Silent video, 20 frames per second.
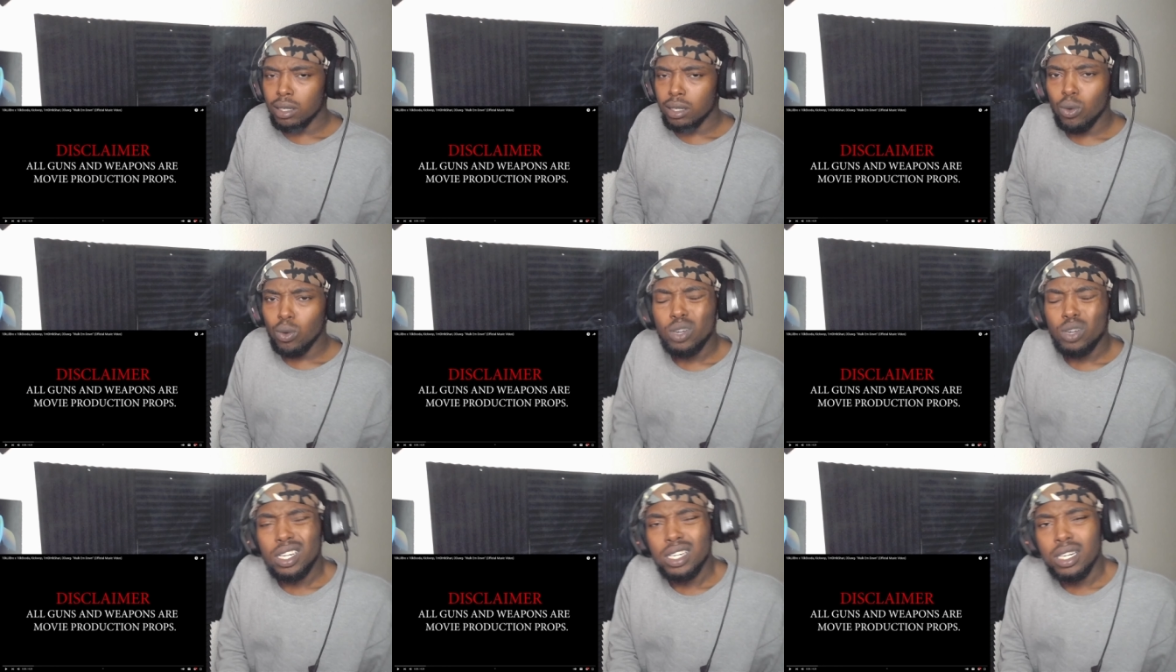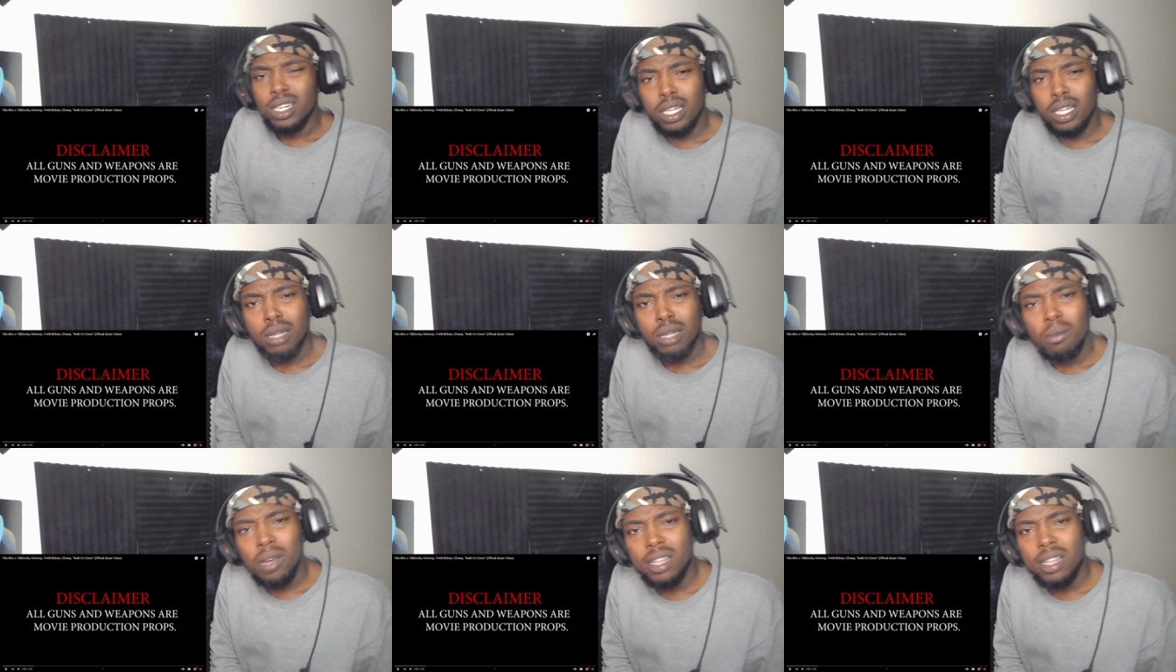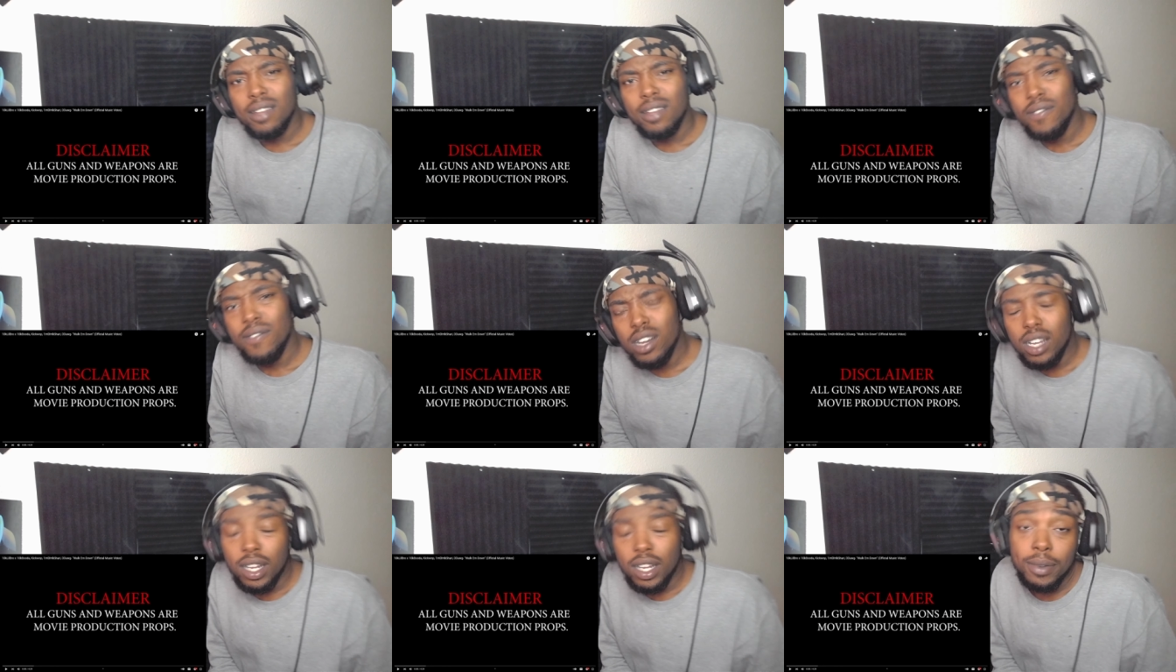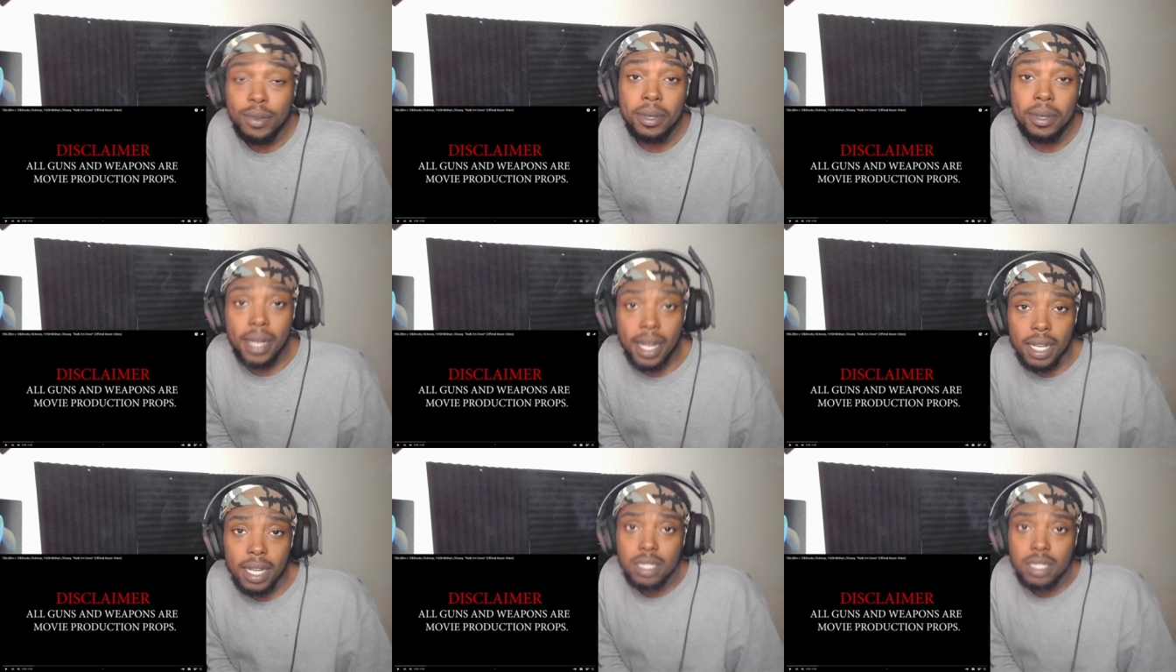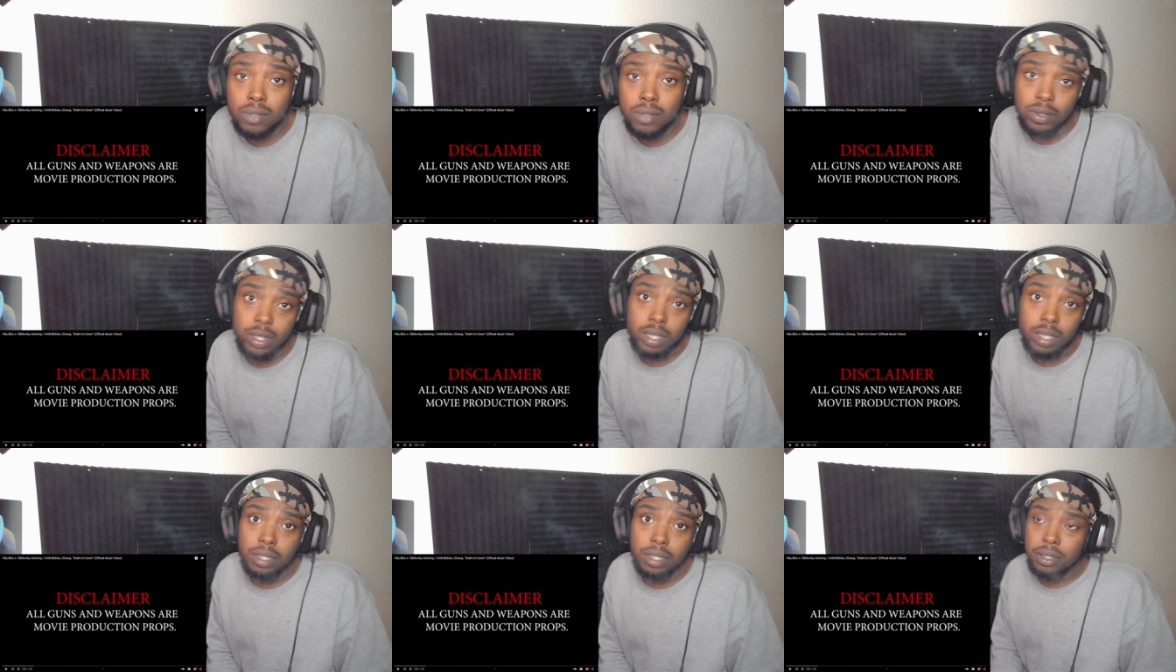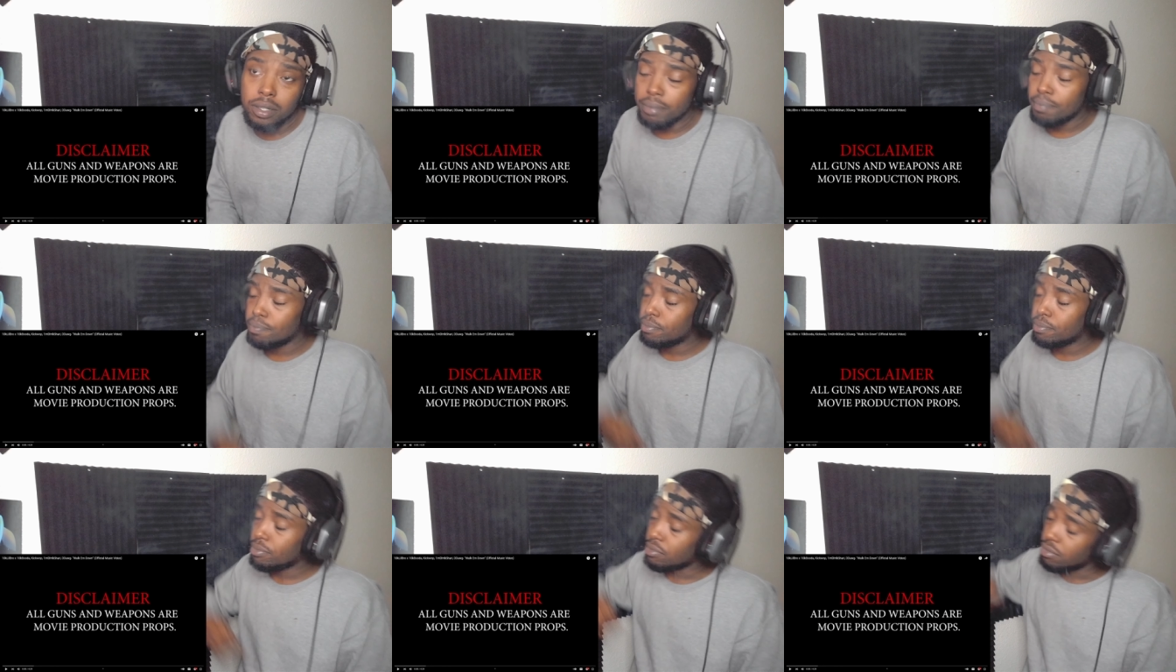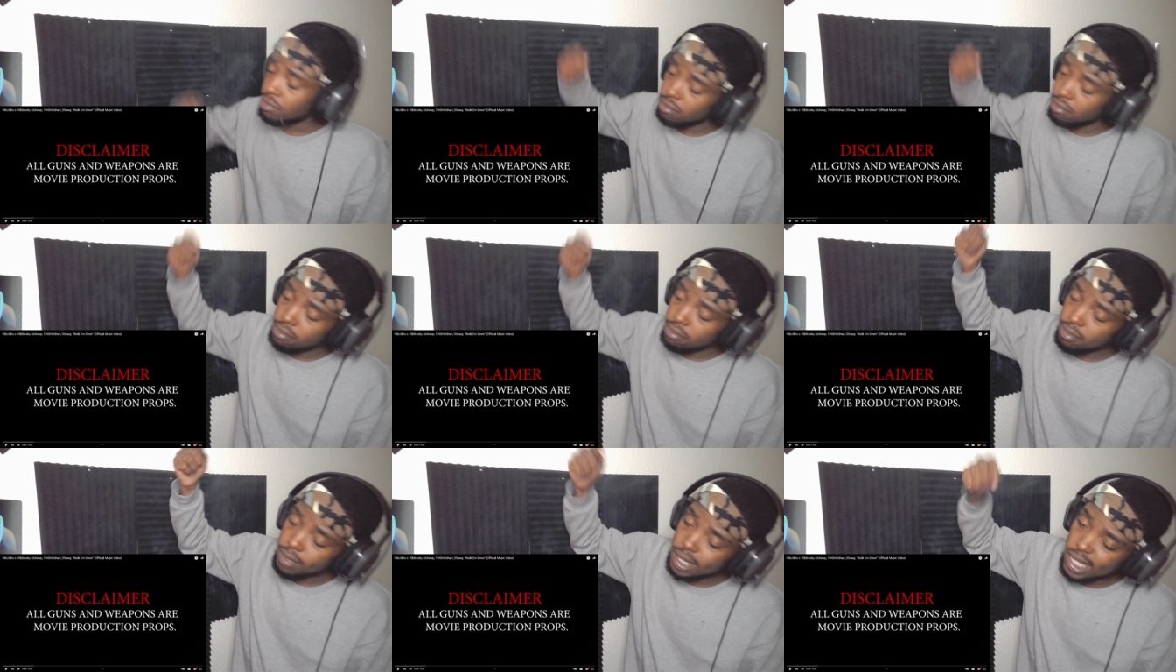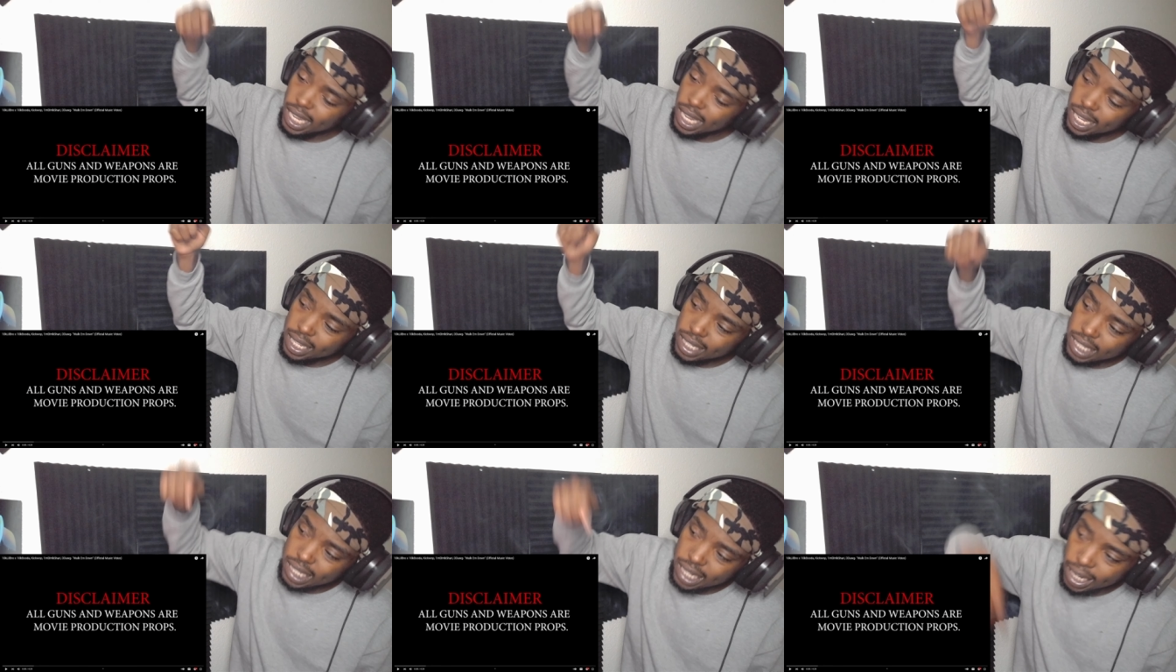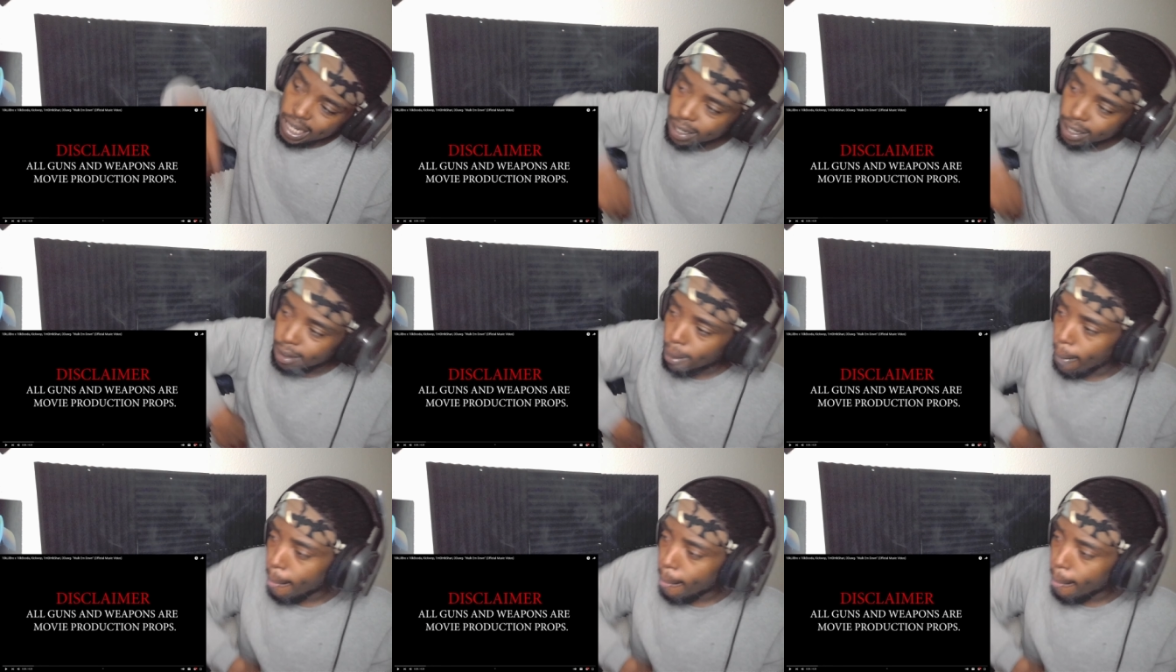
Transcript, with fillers: with another motherfucking reaction video. And today,